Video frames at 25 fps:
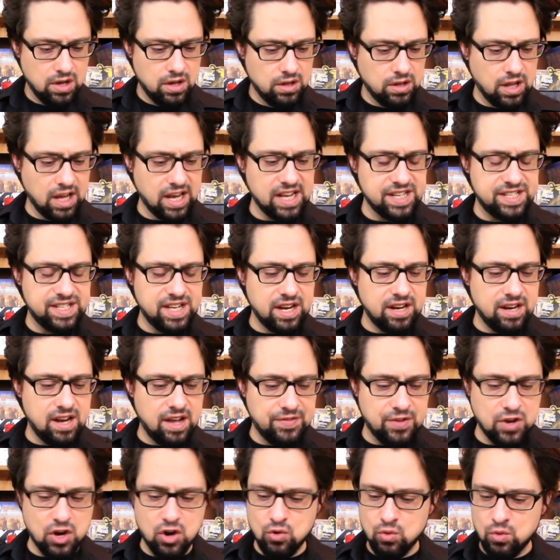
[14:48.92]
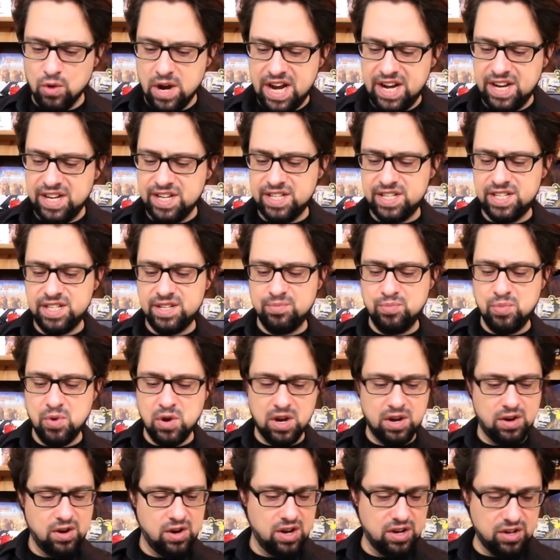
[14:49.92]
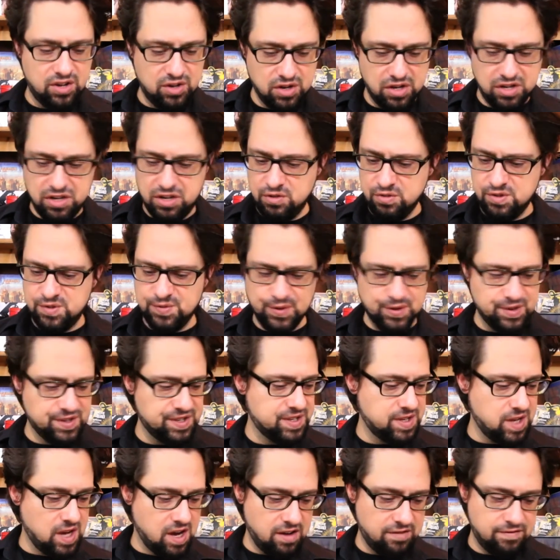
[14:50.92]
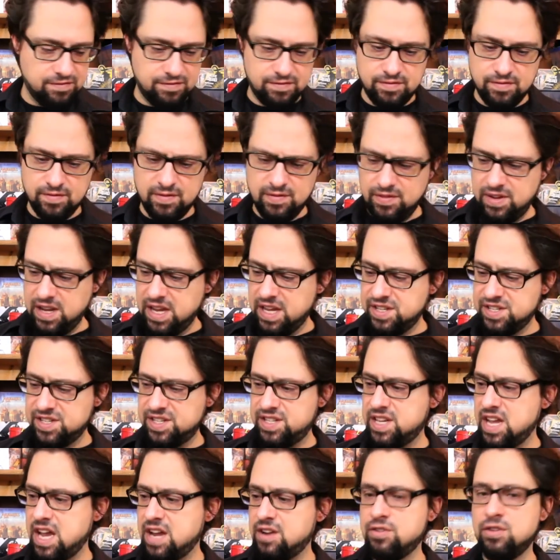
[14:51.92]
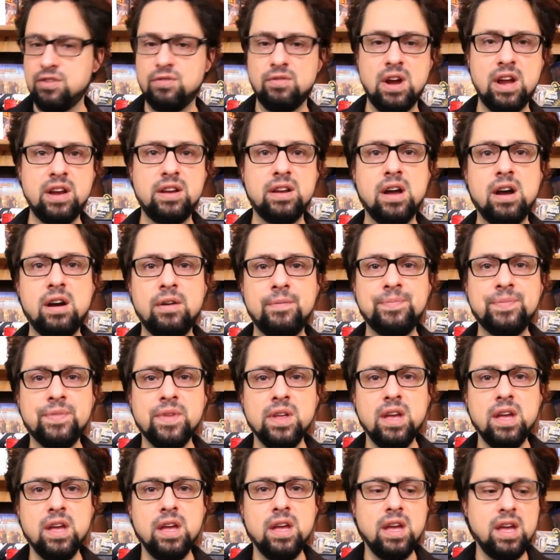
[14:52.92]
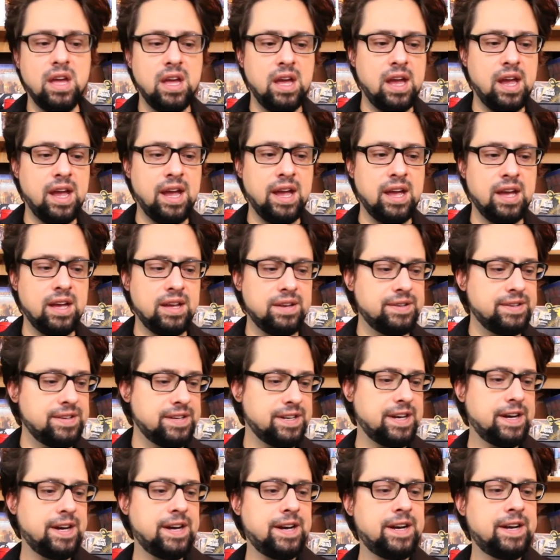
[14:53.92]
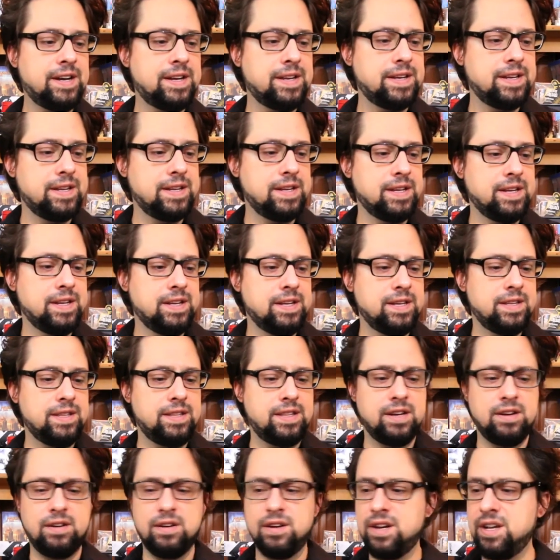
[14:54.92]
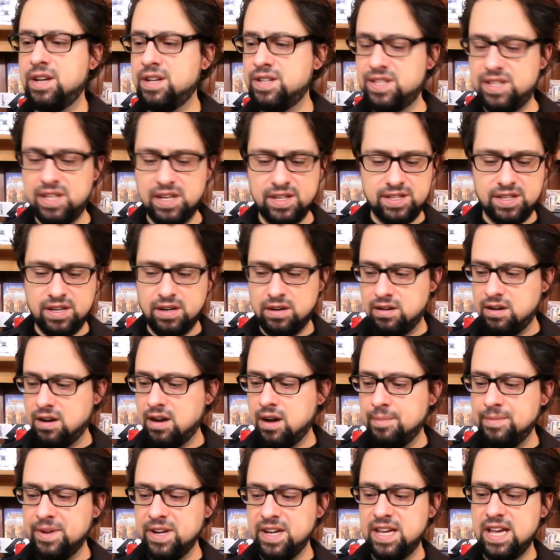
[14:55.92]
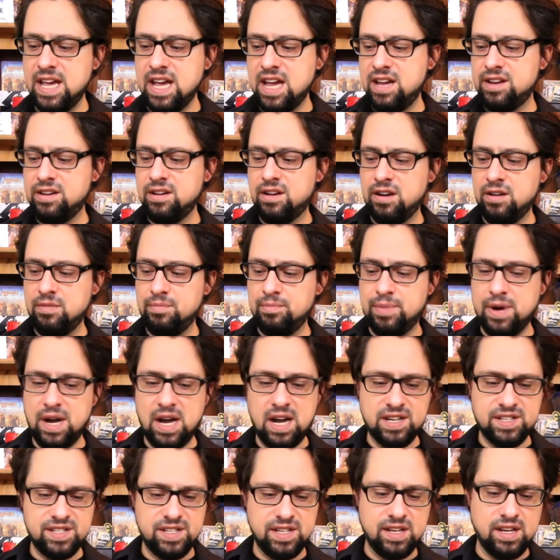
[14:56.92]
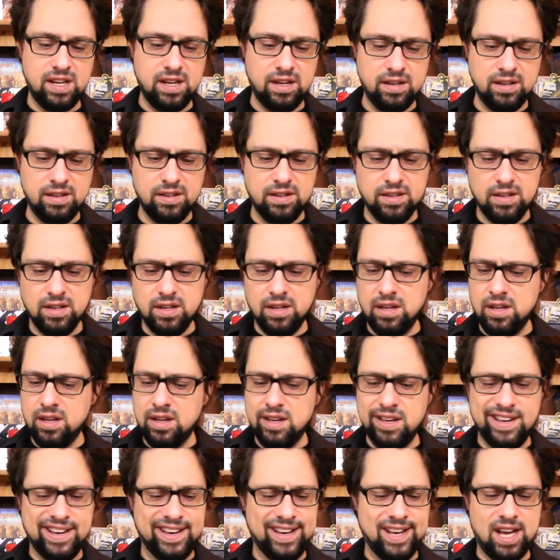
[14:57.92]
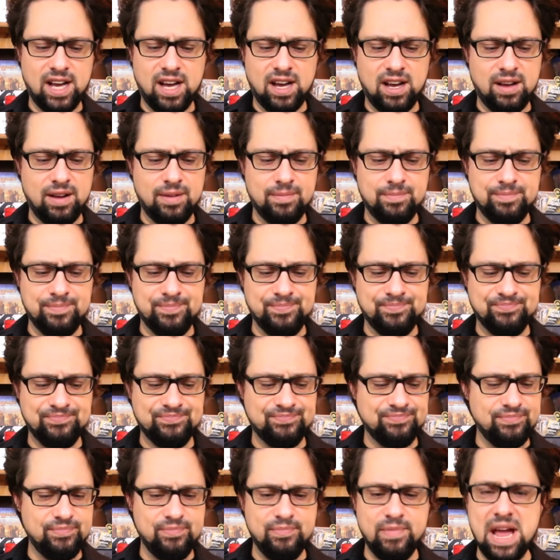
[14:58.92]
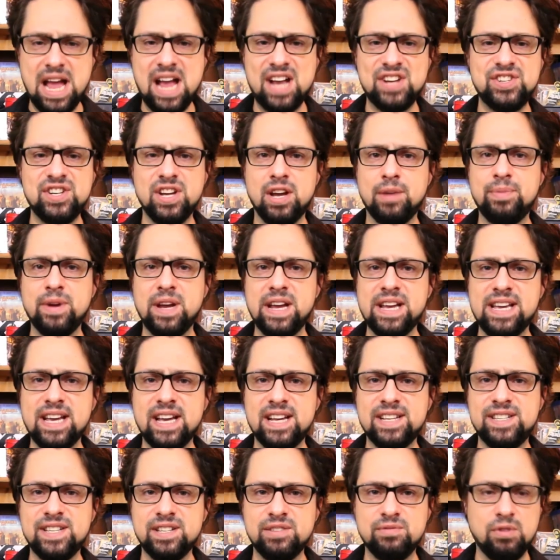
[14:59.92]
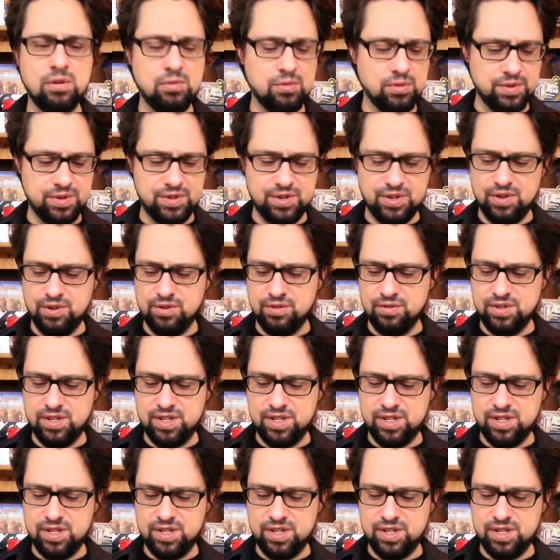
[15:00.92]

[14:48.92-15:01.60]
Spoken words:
Like I said, not the greatest, but good, useful stuff in Standard right now. And there it is. That's our Amonkhet unboxing mashup, I guess, is what we'll do.